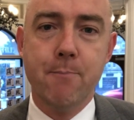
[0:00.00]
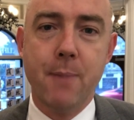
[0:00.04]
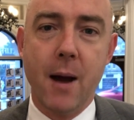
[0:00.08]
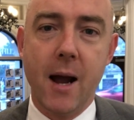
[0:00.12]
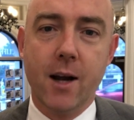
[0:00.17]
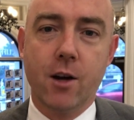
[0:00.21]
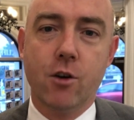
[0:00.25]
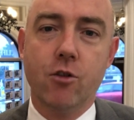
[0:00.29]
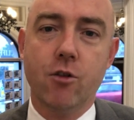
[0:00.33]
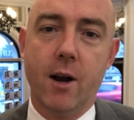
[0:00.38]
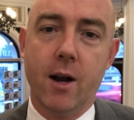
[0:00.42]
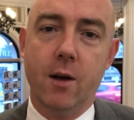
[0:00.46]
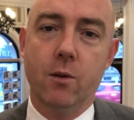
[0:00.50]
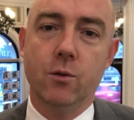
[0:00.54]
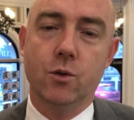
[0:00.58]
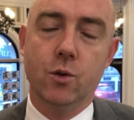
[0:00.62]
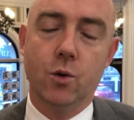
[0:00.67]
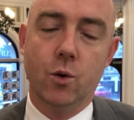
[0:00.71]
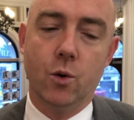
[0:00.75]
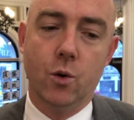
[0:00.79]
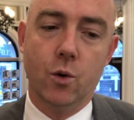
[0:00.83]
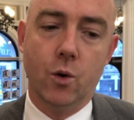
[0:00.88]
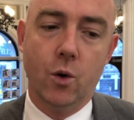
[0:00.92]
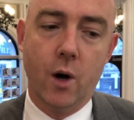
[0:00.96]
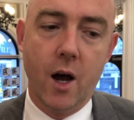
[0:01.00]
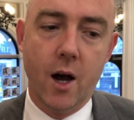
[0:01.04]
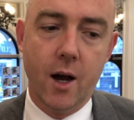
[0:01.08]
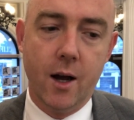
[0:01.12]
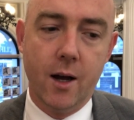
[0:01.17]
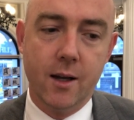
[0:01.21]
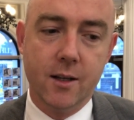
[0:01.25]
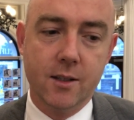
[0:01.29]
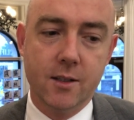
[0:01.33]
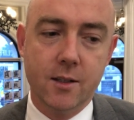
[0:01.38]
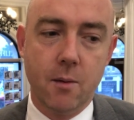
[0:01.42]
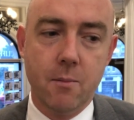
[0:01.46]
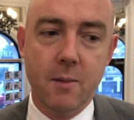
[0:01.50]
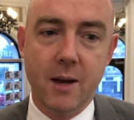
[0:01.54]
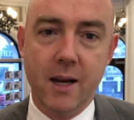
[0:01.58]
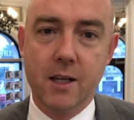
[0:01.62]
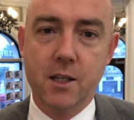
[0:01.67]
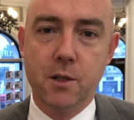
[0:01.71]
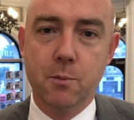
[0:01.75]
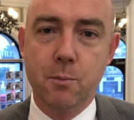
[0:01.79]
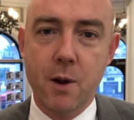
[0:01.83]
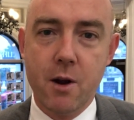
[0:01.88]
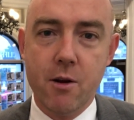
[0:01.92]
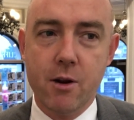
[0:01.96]
background or some
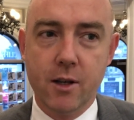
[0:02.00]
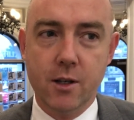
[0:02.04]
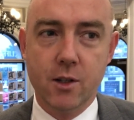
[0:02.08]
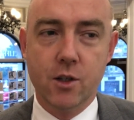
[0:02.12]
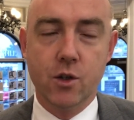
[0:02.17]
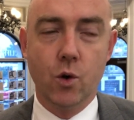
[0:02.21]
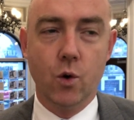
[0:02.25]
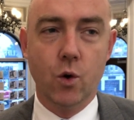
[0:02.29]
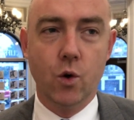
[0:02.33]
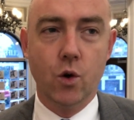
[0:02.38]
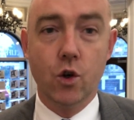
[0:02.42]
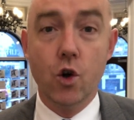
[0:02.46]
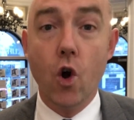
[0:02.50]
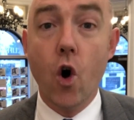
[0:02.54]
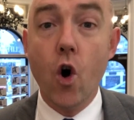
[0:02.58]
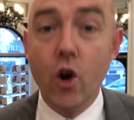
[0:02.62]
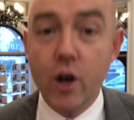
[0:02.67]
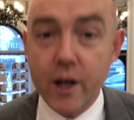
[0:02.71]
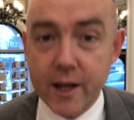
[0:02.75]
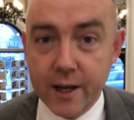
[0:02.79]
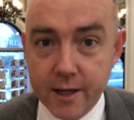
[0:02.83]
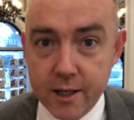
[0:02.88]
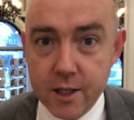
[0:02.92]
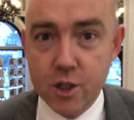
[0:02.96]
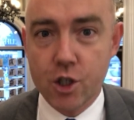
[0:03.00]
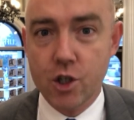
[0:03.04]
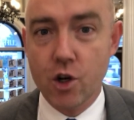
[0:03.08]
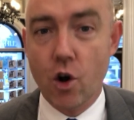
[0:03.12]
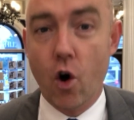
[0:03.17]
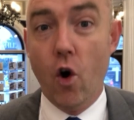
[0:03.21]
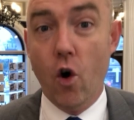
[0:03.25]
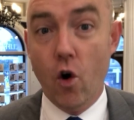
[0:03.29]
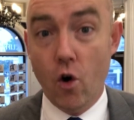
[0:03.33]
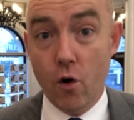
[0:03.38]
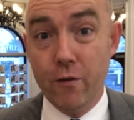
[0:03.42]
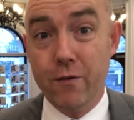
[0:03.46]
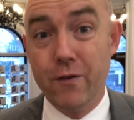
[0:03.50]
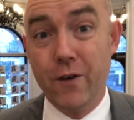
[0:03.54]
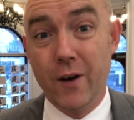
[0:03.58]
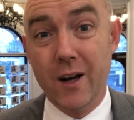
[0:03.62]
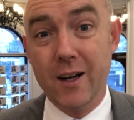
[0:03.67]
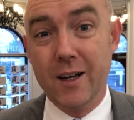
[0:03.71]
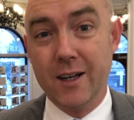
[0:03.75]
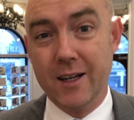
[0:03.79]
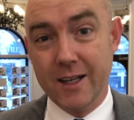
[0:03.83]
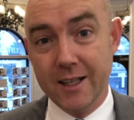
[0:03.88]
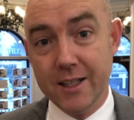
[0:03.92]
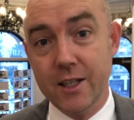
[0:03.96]
experience or knowledge of
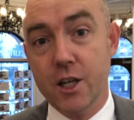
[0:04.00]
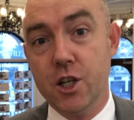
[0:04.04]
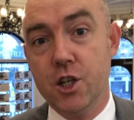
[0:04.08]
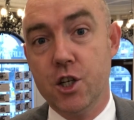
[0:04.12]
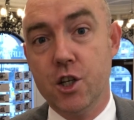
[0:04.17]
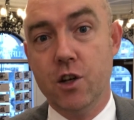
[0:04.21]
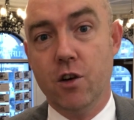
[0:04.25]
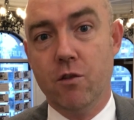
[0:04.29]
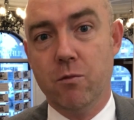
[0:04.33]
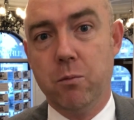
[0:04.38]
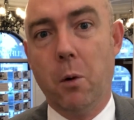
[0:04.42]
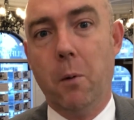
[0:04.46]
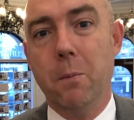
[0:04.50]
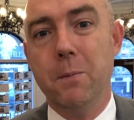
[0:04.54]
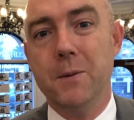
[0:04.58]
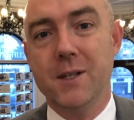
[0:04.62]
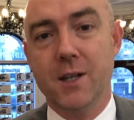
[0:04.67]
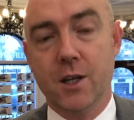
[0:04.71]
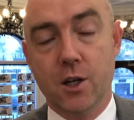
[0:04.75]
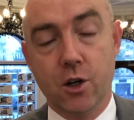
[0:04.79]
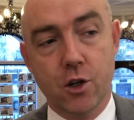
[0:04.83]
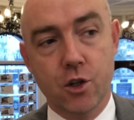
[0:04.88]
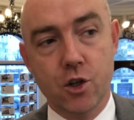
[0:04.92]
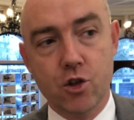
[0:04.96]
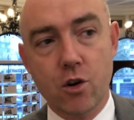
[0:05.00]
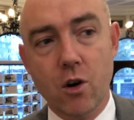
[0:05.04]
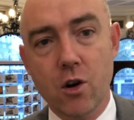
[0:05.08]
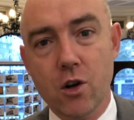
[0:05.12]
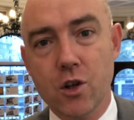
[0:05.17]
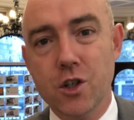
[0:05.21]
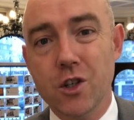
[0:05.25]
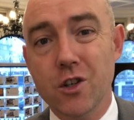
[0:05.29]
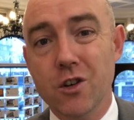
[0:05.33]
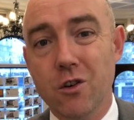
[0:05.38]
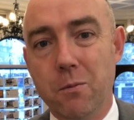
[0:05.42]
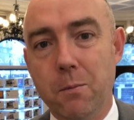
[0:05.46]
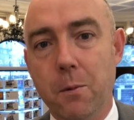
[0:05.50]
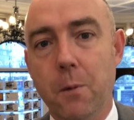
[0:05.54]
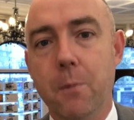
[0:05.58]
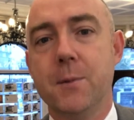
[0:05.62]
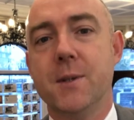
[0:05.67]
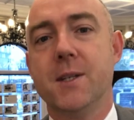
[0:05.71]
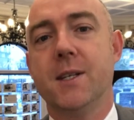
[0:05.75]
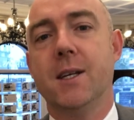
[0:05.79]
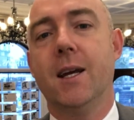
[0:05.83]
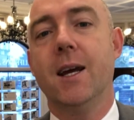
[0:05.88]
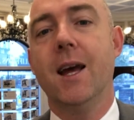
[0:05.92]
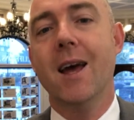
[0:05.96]
condition of property, construction of
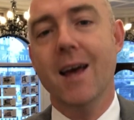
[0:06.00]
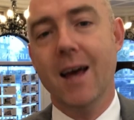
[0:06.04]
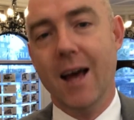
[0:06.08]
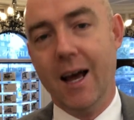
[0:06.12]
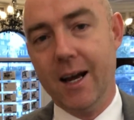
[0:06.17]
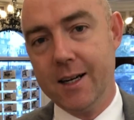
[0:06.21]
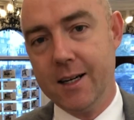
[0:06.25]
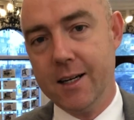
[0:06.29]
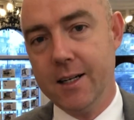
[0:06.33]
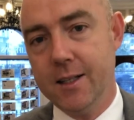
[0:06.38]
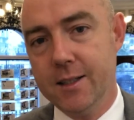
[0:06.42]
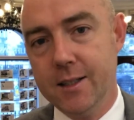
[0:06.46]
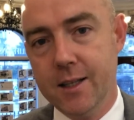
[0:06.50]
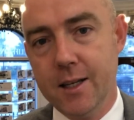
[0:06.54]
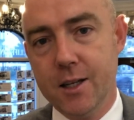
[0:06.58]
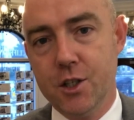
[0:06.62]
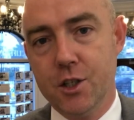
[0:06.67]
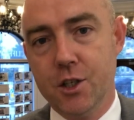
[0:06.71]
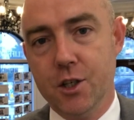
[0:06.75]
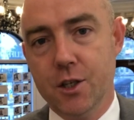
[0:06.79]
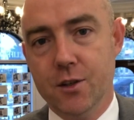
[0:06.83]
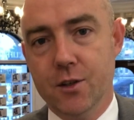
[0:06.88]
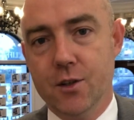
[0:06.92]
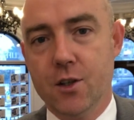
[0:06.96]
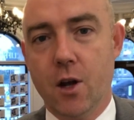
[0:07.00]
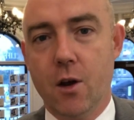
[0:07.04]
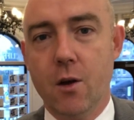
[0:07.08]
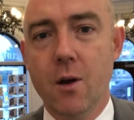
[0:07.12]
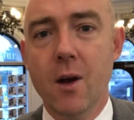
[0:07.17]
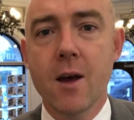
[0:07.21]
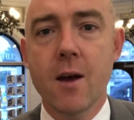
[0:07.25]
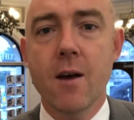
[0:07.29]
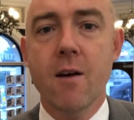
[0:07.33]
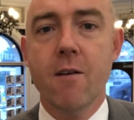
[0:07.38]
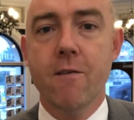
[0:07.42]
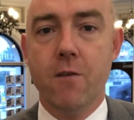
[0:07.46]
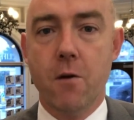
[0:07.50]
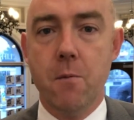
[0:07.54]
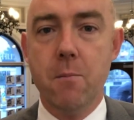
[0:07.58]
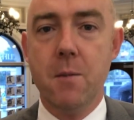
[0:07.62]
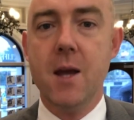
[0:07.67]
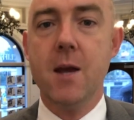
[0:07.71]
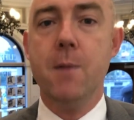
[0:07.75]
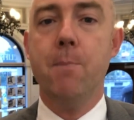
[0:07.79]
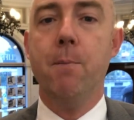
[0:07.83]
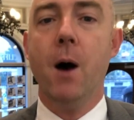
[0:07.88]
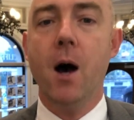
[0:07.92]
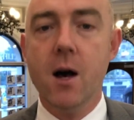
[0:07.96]
property and condition. So for
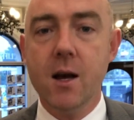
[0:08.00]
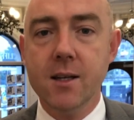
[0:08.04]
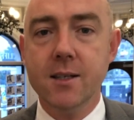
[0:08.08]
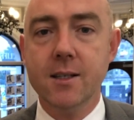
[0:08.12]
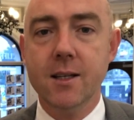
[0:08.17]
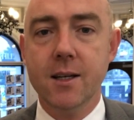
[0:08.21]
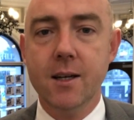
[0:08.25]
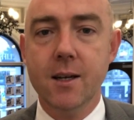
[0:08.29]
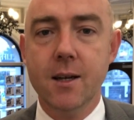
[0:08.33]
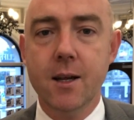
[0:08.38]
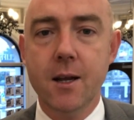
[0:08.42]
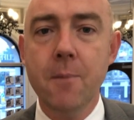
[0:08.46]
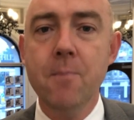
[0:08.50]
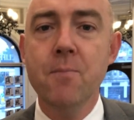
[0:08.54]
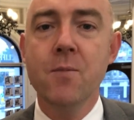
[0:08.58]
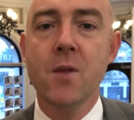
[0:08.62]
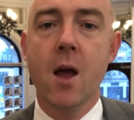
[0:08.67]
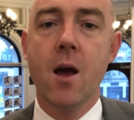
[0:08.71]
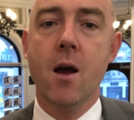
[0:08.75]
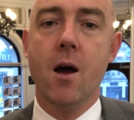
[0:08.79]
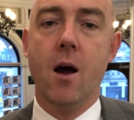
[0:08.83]
me personally,